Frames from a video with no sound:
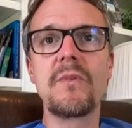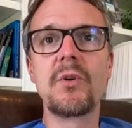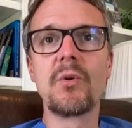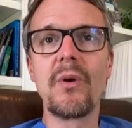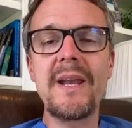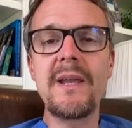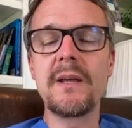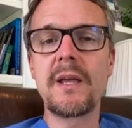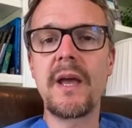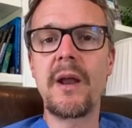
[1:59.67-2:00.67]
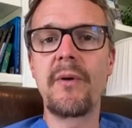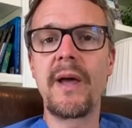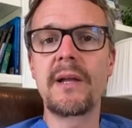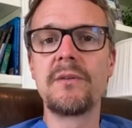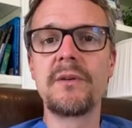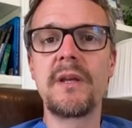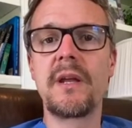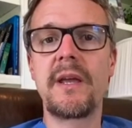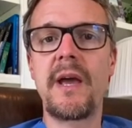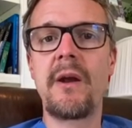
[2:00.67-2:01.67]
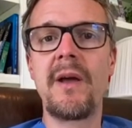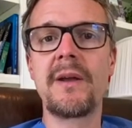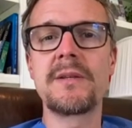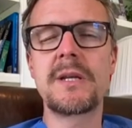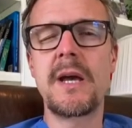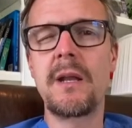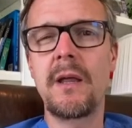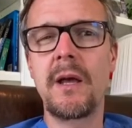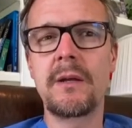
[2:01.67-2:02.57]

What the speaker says: Grading a cataract, looking at a cataract, is kind of like